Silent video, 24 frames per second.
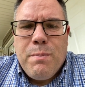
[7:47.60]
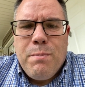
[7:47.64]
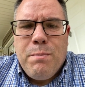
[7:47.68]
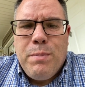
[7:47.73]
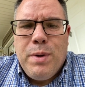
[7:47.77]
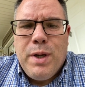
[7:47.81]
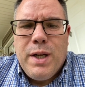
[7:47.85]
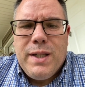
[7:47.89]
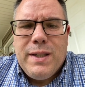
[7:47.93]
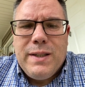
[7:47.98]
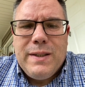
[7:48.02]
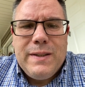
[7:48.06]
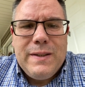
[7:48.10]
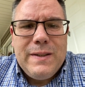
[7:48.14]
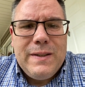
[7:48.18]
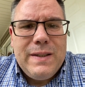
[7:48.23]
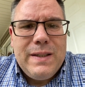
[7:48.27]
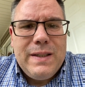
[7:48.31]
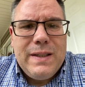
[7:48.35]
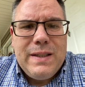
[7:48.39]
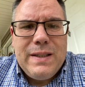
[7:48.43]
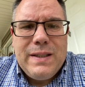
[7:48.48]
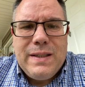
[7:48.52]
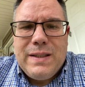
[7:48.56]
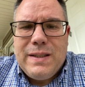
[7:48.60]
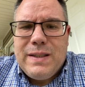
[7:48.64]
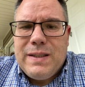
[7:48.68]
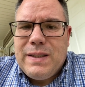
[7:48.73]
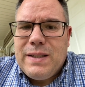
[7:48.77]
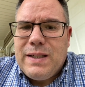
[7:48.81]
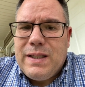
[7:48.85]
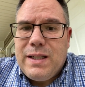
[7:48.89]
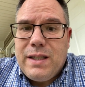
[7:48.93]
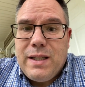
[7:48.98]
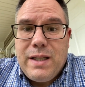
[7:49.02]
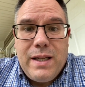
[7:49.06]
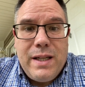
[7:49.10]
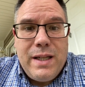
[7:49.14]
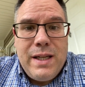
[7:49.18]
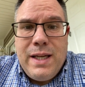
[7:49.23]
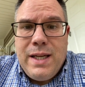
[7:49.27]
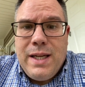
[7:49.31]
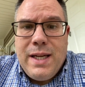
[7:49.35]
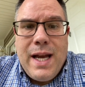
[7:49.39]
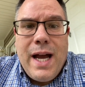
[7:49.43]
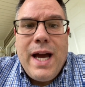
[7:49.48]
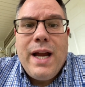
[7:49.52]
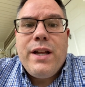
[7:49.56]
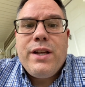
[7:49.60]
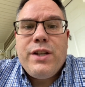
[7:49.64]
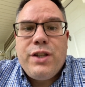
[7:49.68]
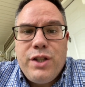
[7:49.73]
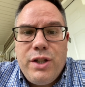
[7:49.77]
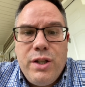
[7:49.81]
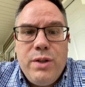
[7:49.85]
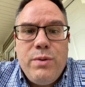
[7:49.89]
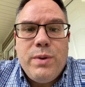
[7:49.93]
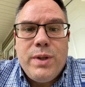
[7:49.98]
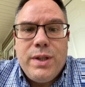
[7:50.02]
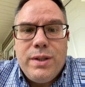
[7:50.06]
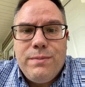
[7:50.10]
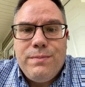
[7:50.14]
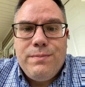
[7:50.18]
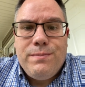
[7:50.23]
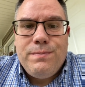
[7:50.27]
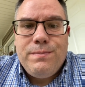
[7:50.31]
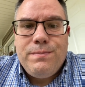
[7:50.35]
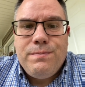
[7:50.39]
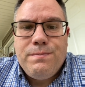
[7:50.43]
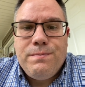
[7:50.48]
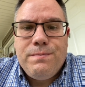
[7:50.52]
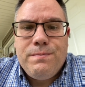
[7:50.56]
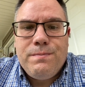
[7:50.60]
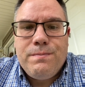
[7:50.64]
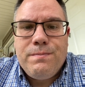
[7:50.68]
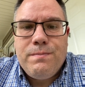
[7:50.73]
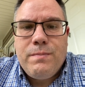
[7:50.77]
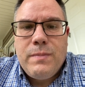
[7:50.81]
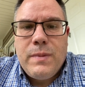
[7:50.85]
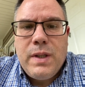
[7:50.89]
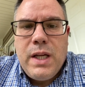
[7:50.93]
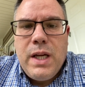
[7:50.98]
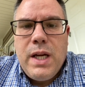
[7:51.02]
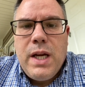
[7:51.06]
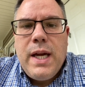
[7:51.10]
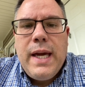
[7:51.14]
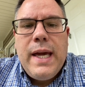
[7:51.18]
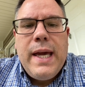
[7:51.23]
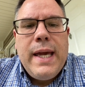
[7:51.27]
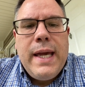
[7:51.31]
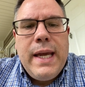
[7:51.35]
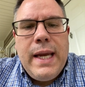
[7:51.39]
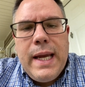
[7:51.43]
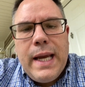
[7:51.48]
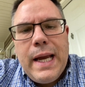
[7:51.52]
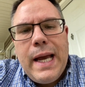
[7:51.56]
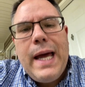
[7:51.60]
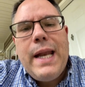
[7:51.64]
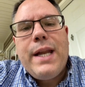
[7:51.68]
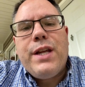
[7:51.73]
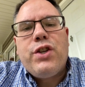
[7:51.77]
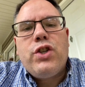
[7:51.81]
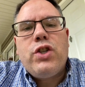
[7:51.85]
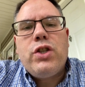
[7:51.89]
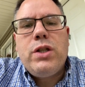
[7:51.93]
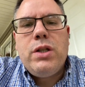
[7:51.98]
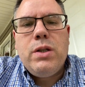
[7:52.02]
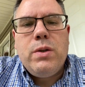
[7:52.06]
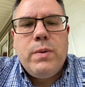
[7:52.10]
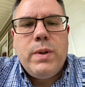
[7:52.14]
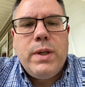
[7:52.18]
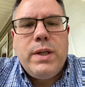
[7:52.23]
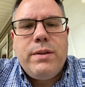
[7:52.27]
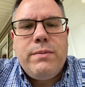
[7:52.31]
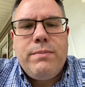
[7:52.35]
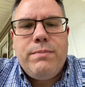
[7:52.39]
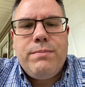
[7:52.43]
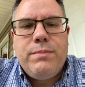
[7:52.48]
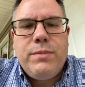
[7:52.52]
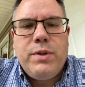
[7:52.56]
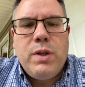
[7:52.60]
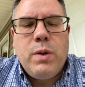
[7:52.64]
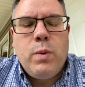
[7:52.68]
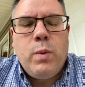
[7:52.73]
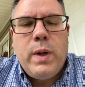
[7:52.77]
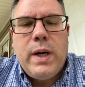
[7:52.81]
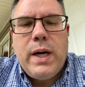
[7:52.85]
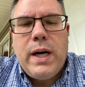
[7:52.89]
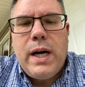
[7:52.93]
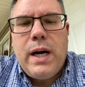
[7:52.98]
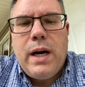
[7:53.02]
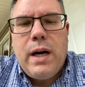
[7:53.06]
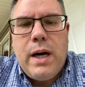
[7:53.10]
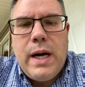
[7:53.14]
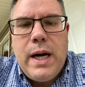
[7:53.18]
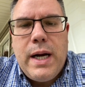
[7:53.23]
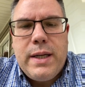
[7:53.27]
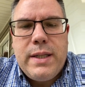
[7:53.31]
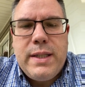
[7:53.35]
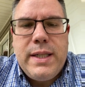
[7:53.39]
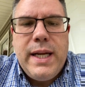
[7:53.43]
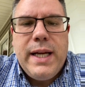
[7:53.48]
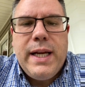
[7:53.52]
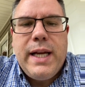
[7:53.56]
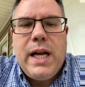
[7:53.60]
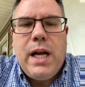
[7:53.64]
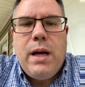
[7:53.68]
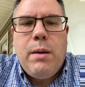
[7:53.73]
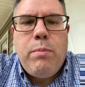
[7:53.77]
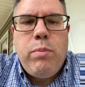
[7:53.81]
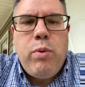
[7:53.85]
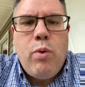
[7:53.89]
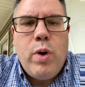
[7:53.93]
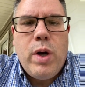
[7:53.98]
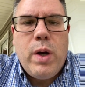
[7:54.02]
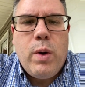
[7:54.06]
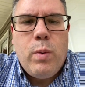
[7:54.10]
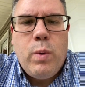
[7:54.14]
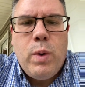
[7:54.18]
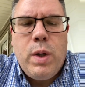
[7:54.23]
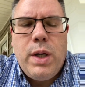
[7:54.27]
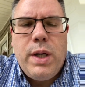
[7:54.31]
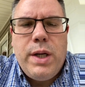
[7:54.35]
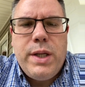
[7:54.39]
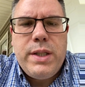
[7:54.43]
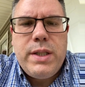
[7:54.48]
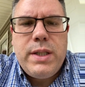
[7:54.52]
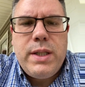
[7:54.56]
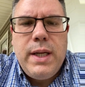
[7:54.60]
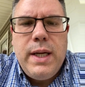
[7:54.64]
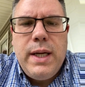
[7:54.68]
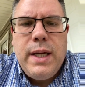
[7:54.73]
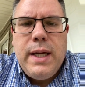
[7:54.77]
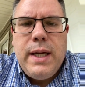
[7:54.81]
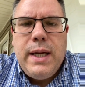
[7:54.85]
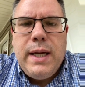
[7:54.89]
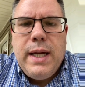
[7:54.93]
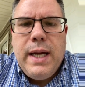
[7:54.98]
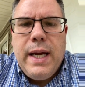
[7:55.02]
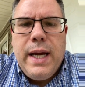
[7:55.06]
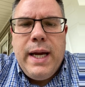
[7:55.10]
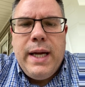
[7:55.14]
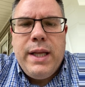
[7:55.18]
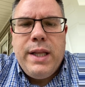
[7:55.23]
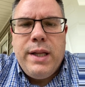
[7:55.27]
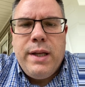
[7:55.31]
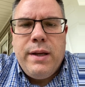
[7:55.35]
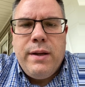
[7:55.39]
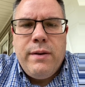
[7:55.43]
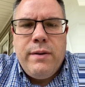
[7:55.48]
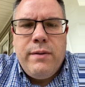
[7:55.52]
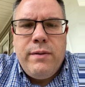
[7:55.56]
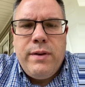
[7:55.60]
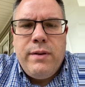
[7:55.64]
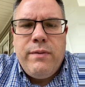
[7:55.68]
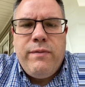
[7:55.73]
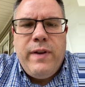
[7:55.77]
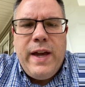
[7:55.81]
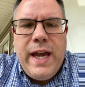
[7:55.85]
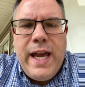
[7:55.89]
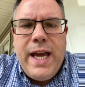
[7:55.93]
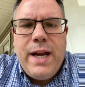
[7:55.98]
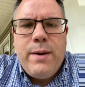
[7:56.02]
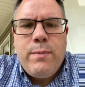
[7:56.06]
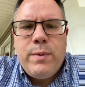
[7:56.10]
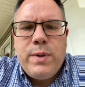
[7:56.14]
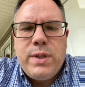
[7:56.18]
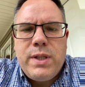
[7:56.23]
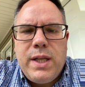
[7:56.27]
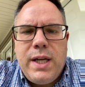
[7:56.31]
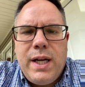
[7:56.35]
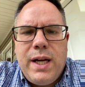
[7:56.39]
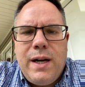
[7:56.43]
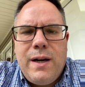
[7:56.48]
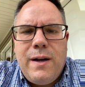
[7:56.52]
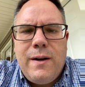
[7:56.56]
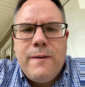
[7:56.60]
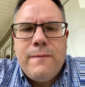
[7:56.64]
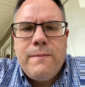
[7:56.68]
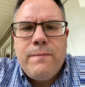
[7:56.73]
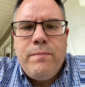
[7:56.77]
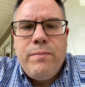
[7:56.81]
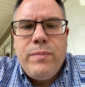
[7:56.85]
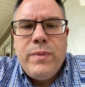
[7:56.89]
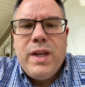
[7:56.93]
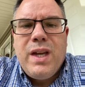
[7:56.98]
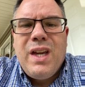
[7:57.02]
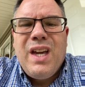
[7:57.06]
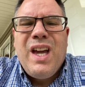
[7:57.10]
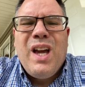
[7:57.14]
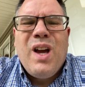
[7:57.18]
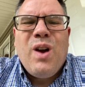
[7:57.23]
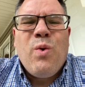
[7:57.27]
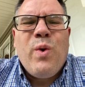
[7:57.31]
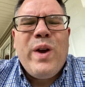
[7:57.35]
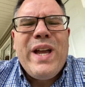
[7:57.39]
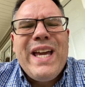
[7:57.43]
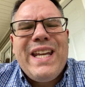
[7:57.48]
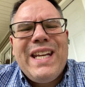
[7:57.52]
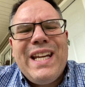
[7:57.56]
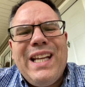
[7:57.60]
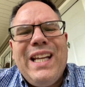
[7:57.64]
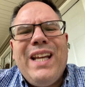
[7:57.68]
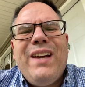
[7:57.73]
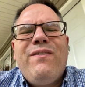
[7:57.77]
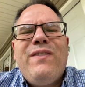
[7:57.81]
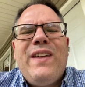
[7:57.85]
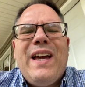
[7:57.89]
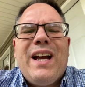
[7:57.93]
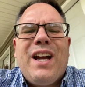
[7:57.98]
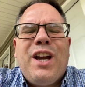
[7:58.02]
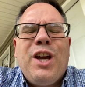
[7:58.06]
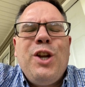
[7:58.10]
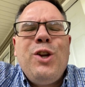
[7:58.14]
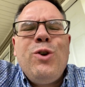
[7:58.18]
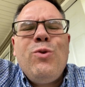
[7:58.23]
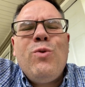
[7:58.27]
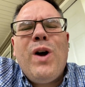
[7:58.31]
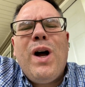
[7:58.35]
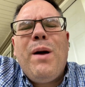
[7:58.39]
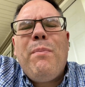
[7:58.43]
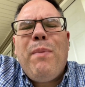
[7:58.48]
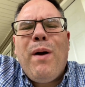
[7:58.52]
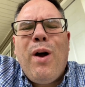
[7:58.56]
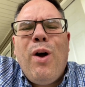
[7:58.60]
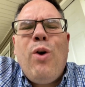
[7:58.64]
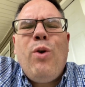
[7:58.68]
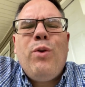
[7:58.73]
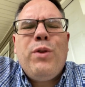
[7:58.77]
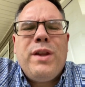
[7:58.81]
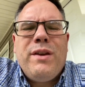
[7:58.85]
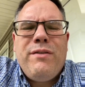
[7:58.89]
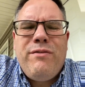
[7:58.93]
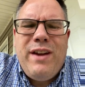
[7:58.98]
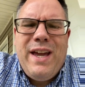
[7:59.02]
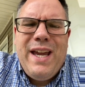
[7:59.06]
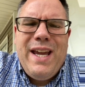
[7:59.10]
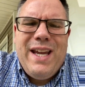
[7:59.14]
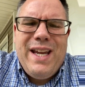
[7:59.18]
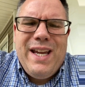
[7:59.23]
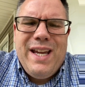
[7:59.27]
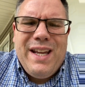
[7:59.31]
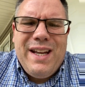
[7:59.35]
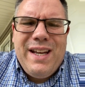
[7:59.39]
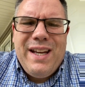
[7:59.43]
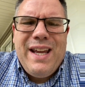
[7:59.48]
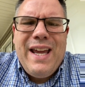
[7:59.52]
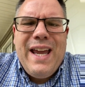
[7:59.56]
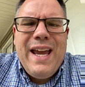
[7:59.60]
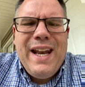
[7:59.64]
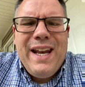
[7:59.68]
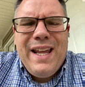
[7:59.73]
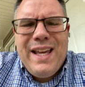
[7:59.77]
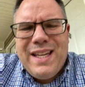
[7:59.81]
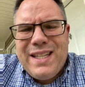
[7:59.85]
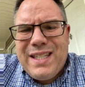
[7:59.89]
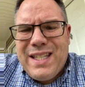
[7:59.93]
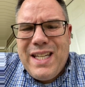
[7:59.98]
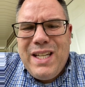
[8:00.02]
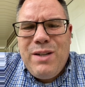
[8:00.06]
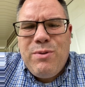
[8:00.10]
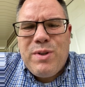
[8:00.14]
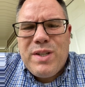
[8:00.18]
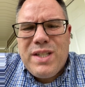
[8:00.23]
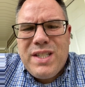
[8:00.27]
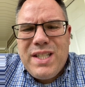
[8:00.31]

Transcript: But he got us through it. He got us through it to where our takeout point was, and the van was there. We had to lift that canoe up on the van, and as he was